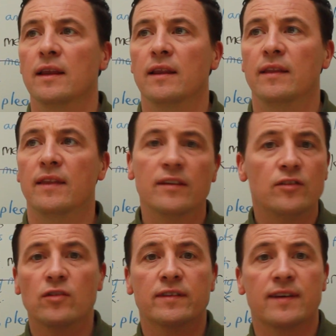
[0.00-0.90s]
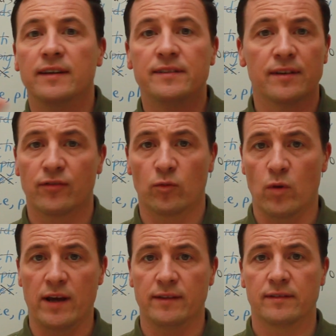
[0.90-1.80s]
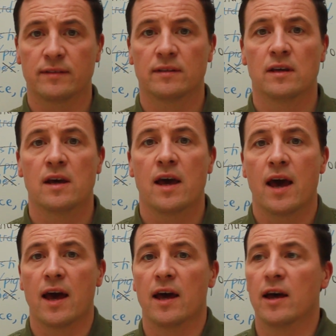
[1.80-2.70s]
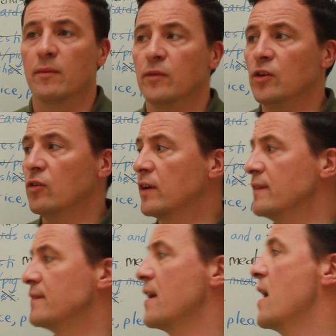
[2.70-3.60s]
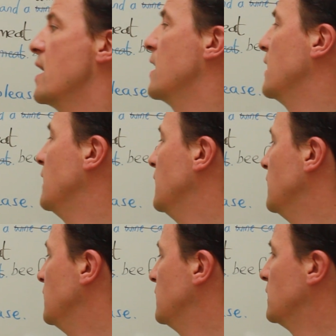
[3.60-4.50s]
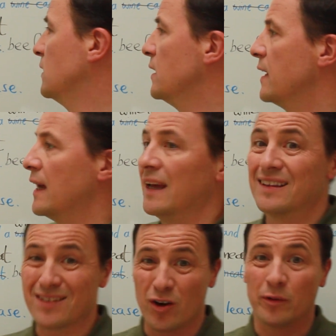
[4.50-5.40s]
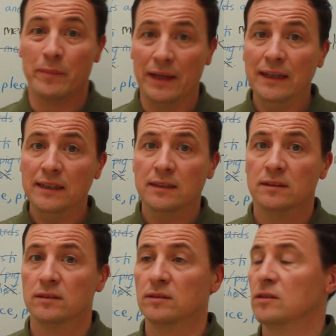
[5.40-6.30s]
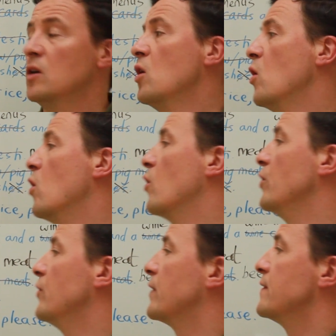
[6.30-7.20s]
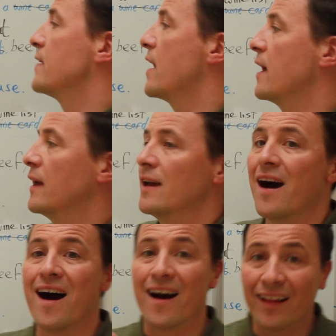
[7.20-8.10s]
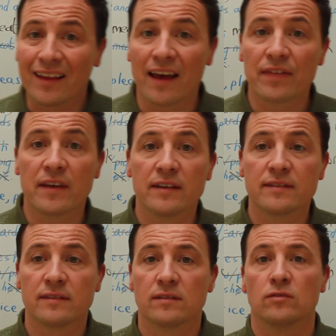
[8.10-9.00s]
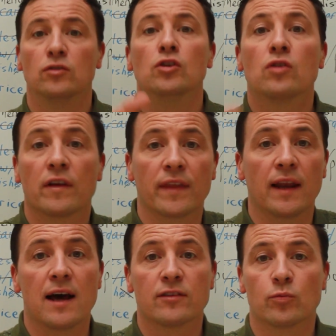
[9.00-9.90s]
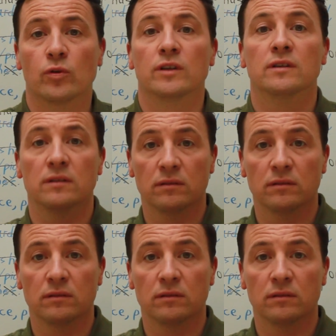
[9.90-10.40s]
This you can say in different ways. You can say it's on me, or you can say I'll get this, you got the last one,